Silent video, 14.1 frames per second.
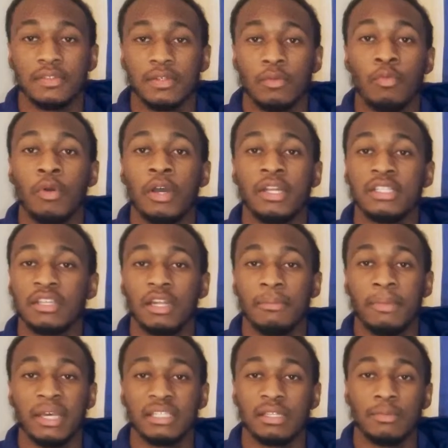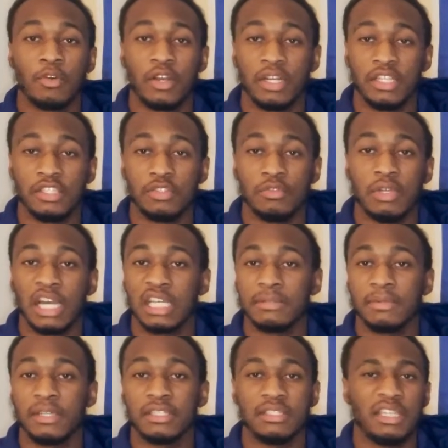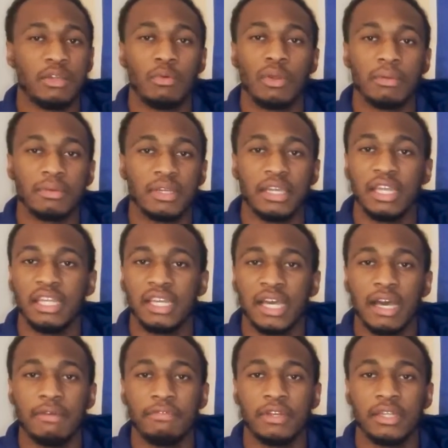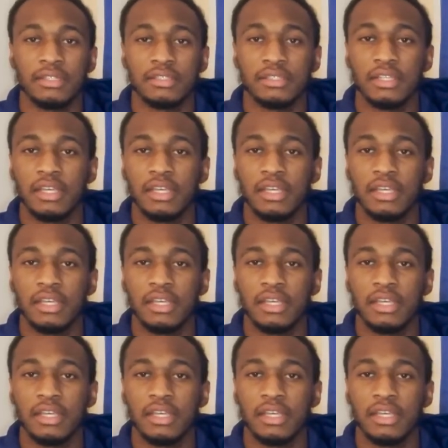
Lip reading: One is going to mess up one of these two guys because neither one of them can get any confidence